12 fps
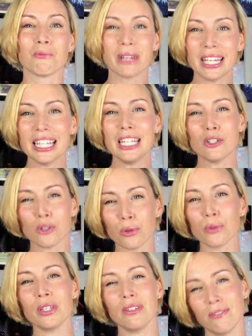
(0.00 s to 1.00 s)
really
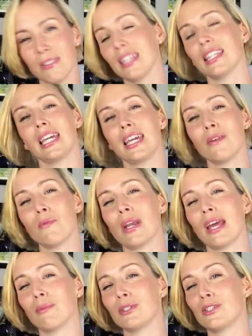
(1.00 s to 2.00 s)
truly feeling when
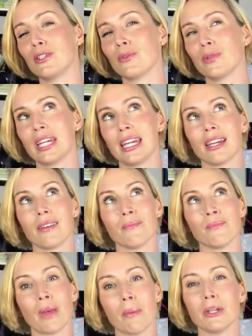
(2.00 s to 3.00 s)
I was
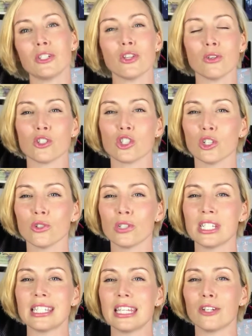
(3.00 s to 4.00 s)
doing a bunch of those
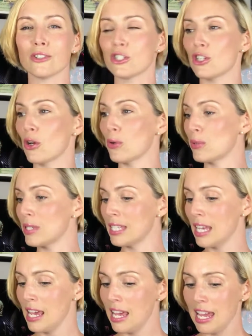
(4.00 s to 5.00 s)
children's theater shows
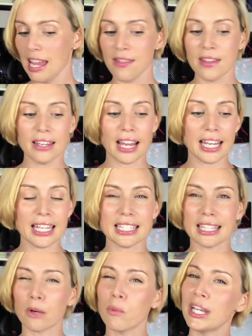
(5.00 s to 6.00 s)
in the 90s,
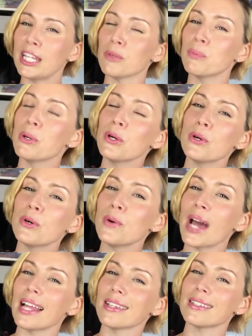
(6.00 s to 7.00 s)
like Winnie the Pooh,
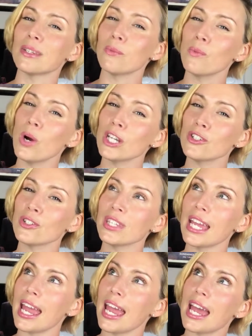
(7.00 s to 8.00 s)
Alice in
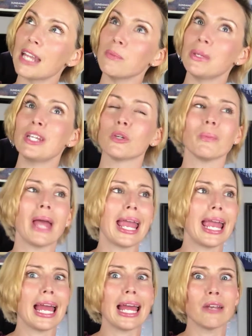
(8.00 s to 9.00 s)
Wonderland, Peter
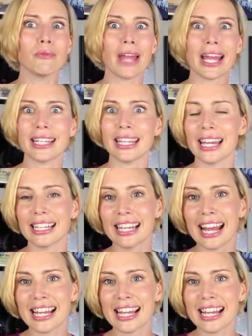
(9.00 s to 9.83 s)
Pan, Raggedy Ann and